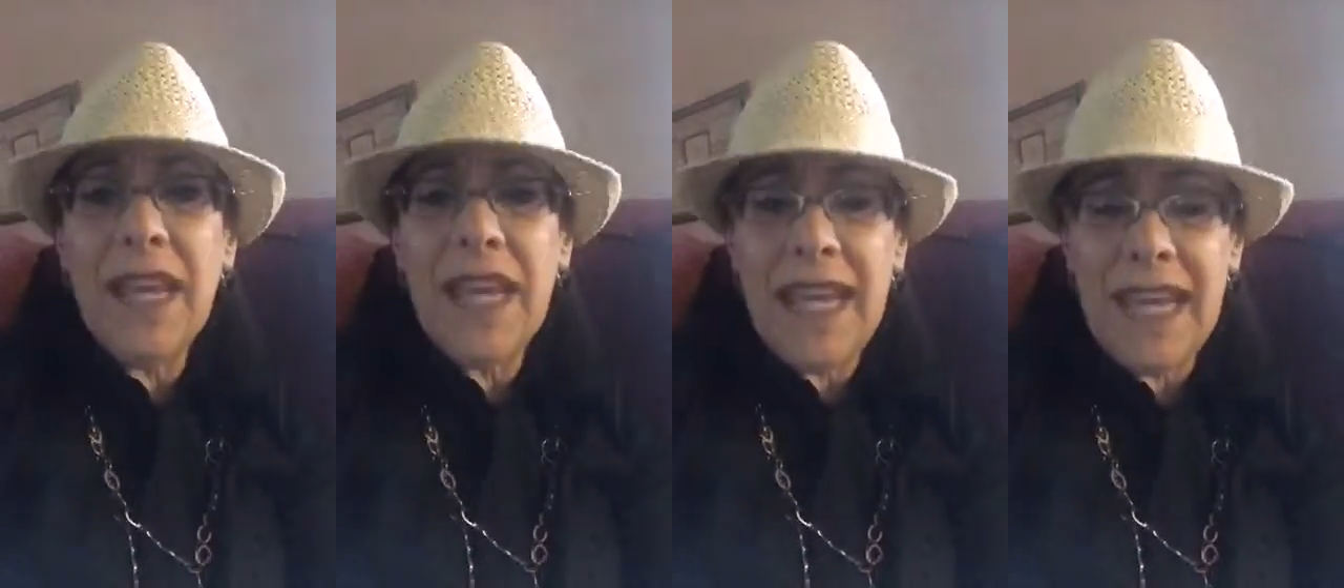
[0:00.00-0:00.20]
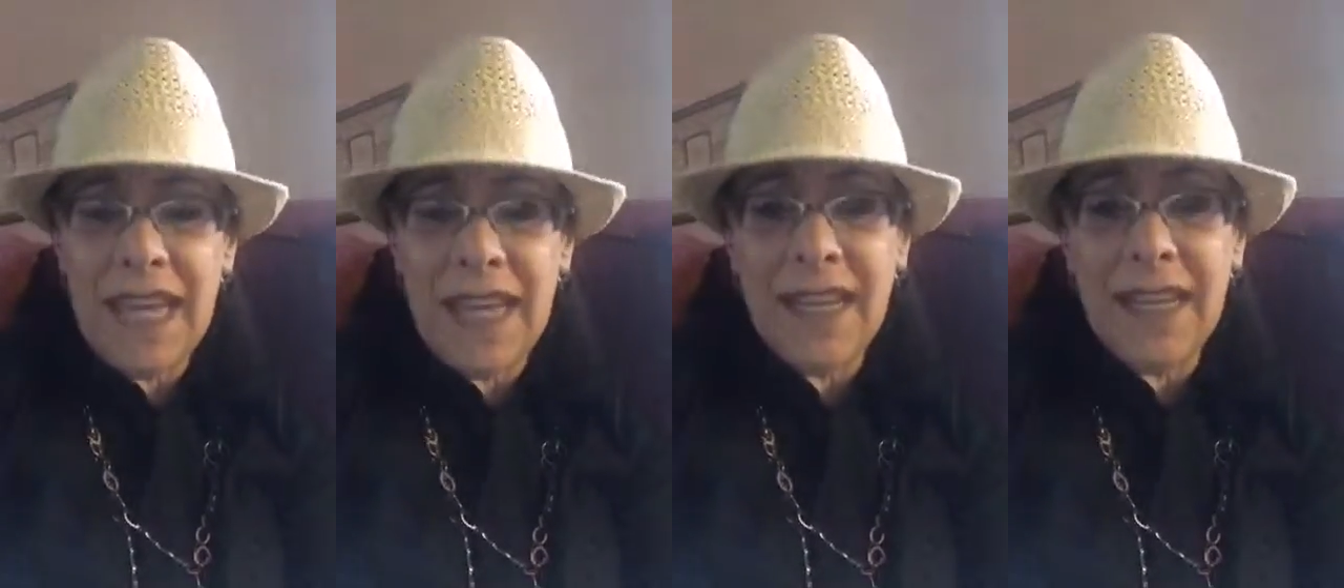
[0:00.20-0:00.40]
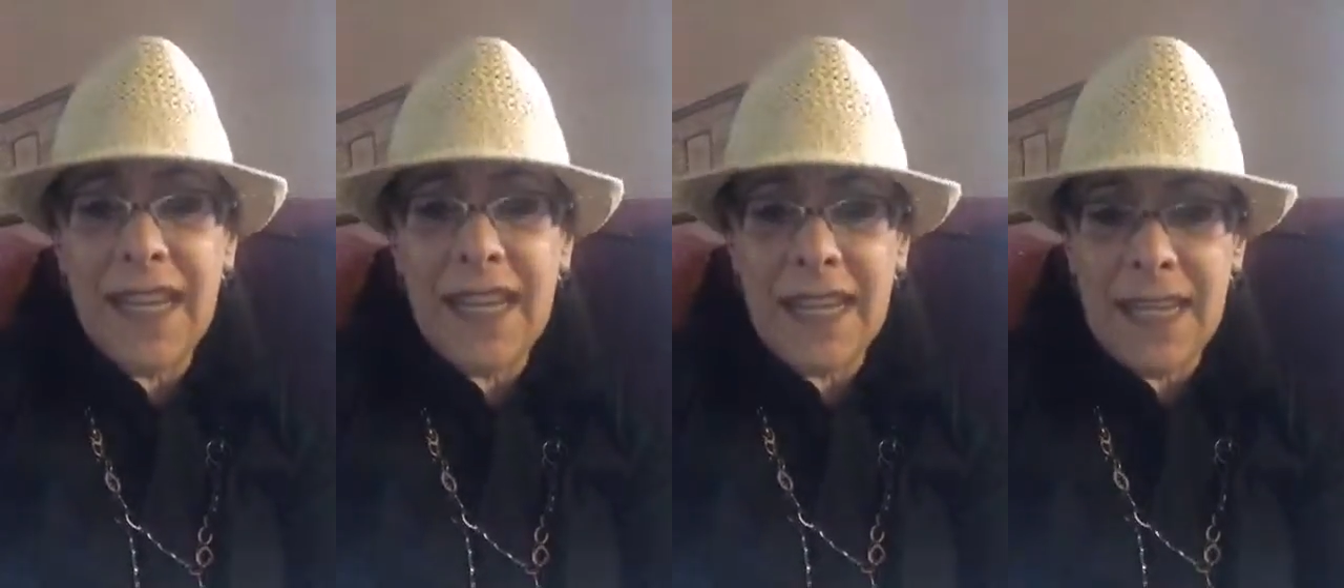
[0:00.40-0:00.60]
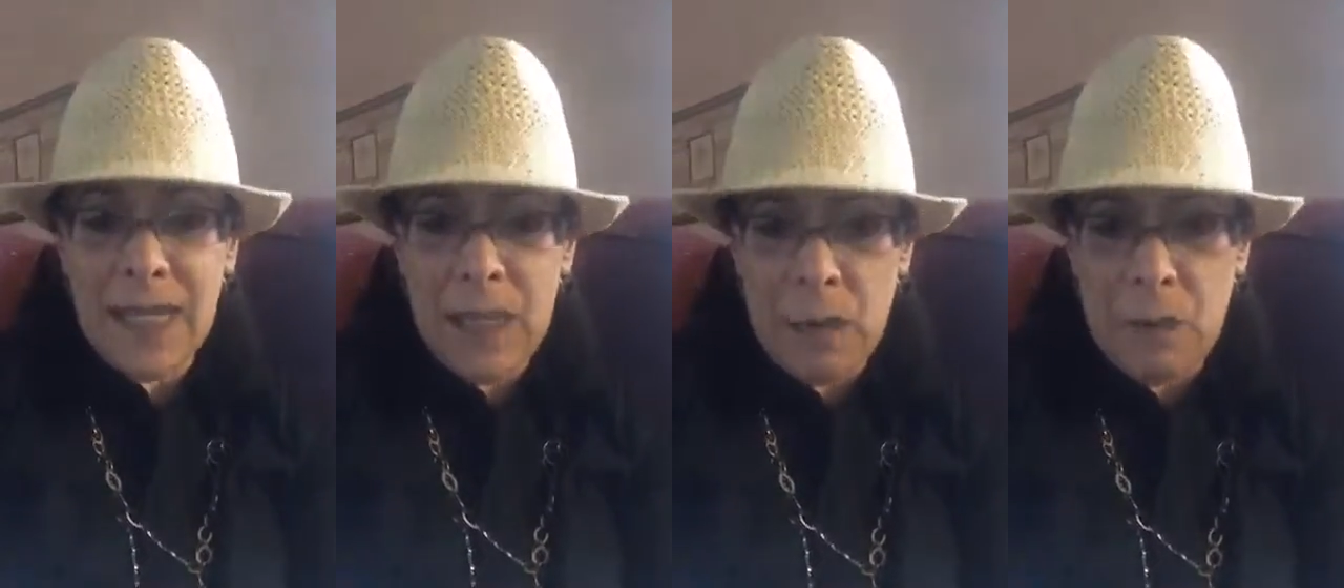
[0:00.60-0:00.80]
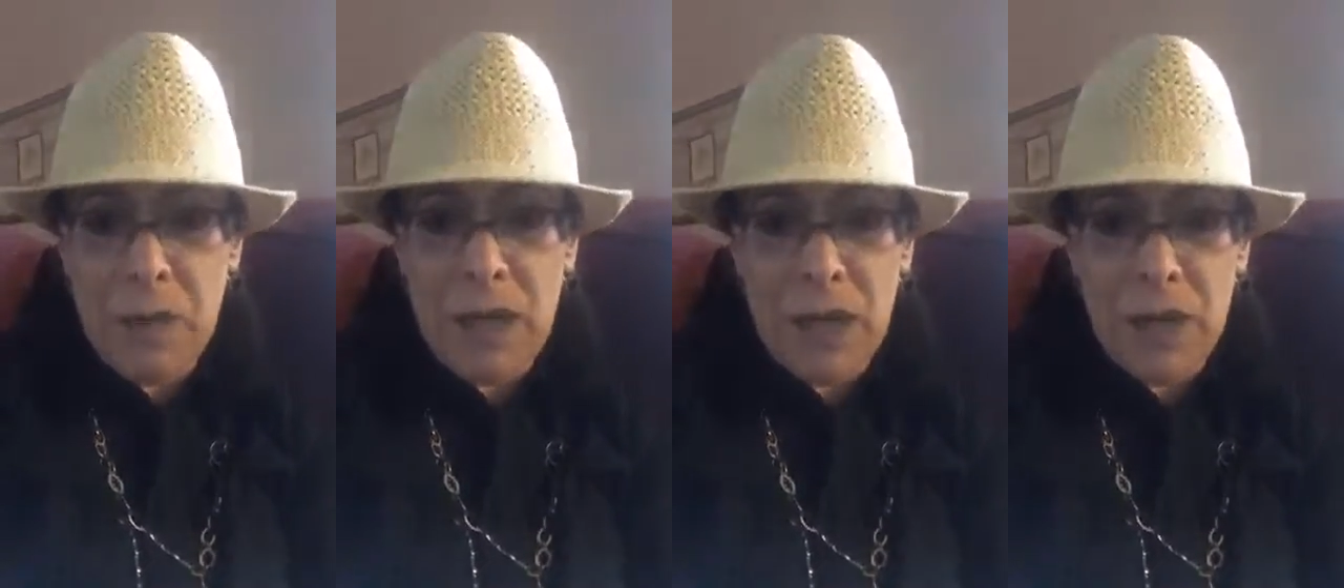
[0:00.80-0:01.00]
healing and a
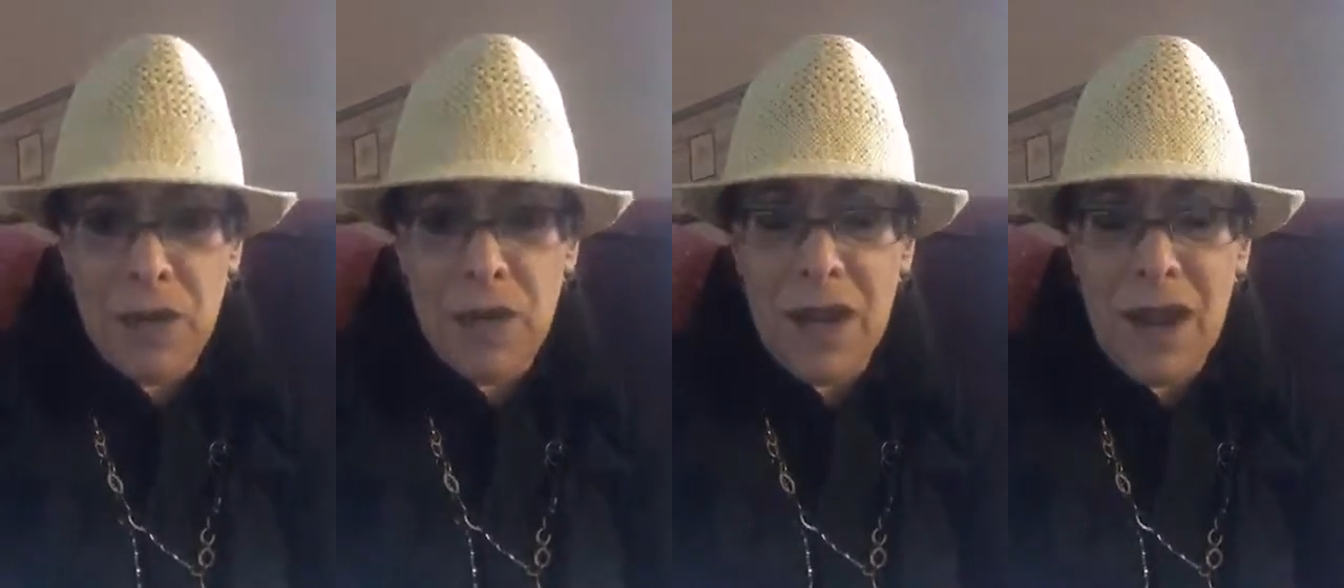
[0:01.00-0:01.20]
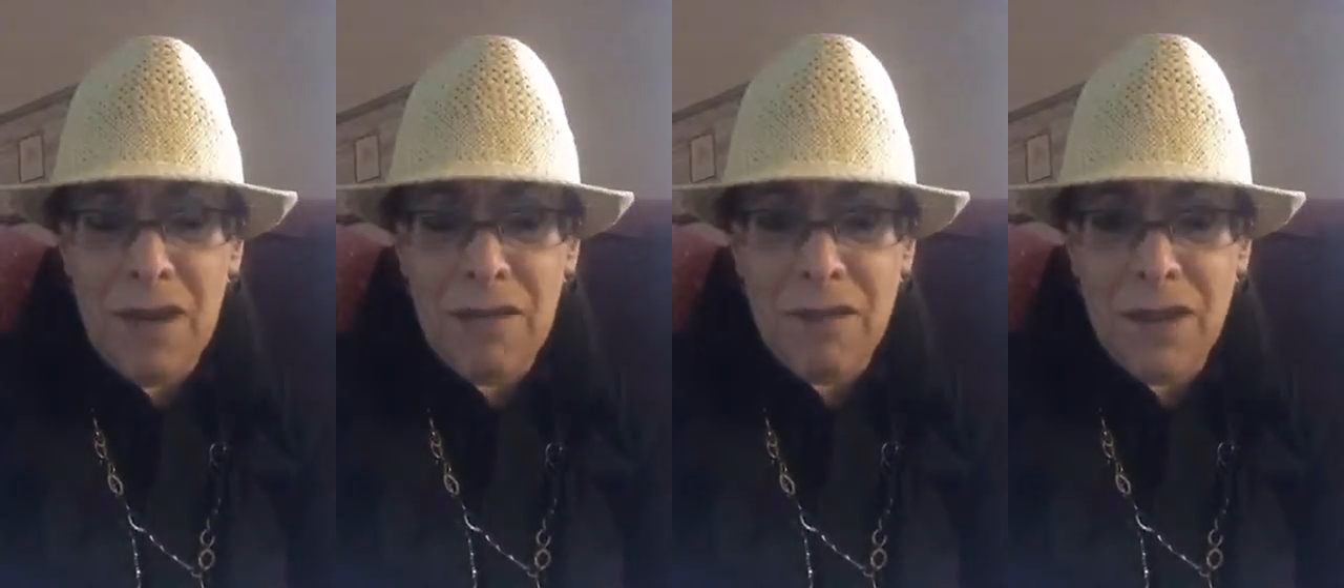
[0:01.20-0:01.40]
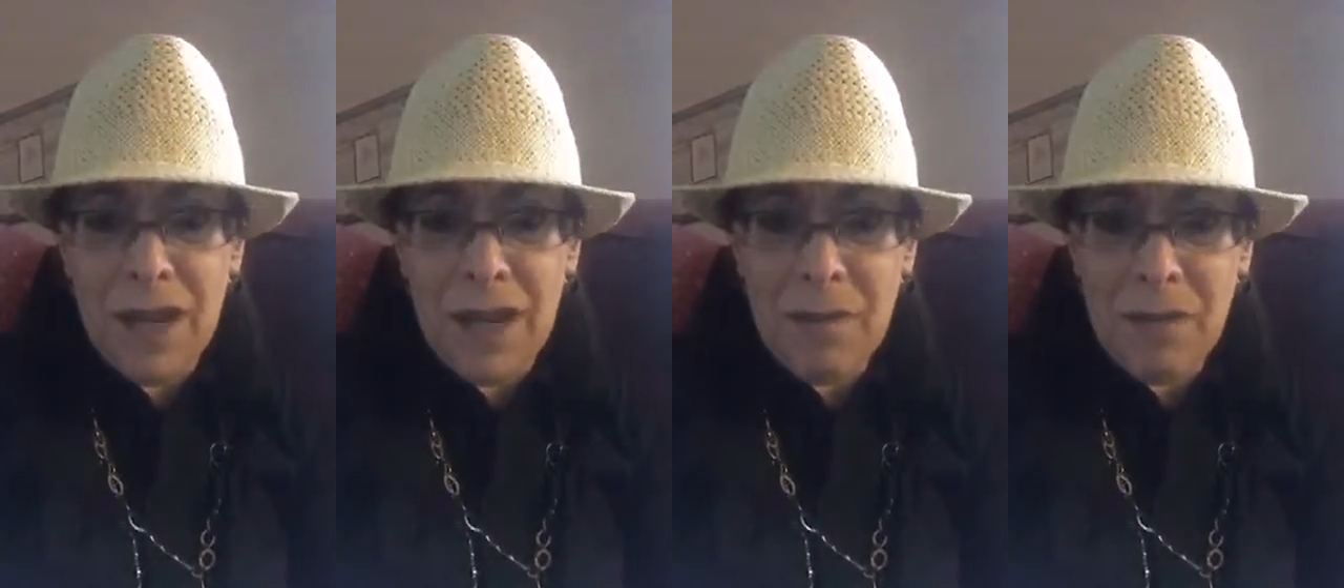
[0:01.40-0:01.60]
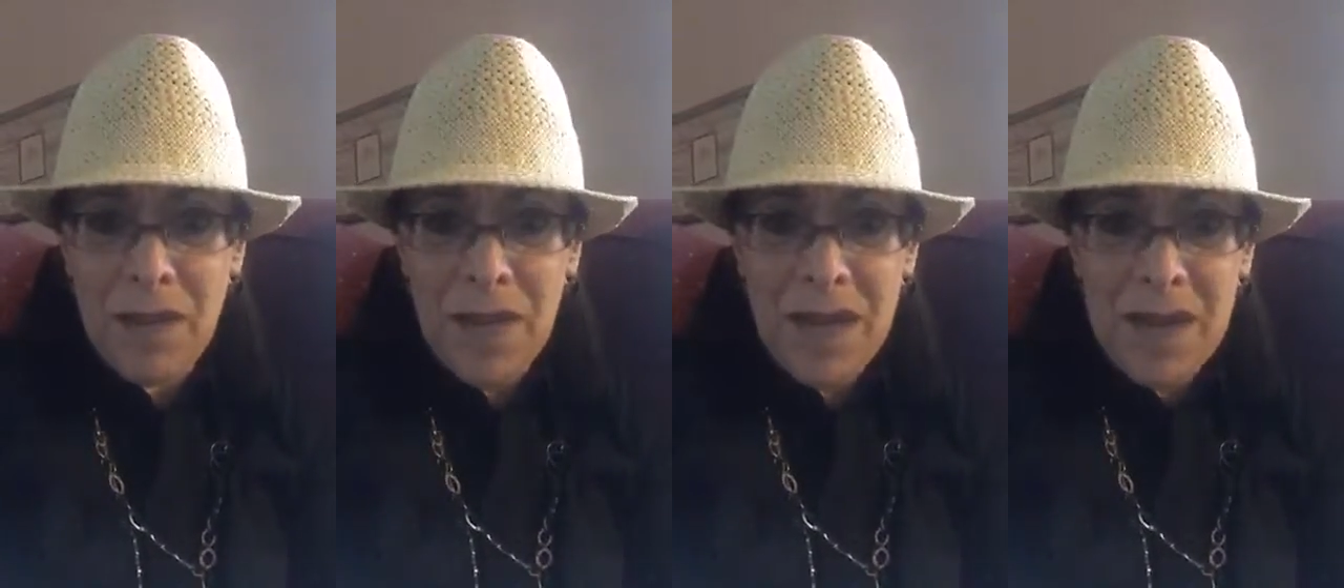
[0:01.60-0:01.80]
speedy recovery.